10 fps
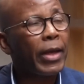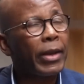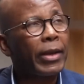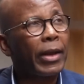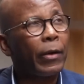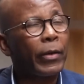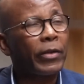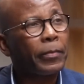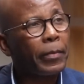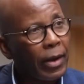And I
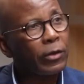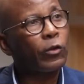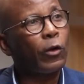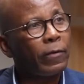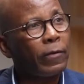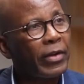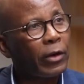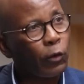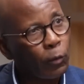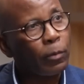was part of a
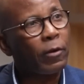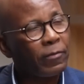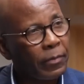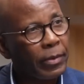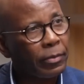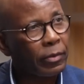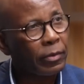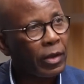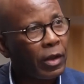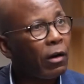group of people.
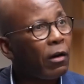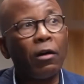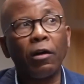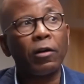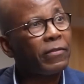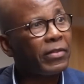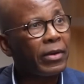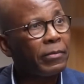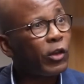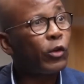All of
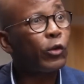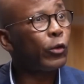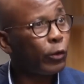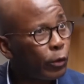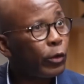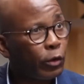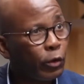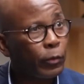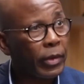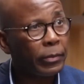them
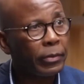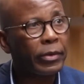new people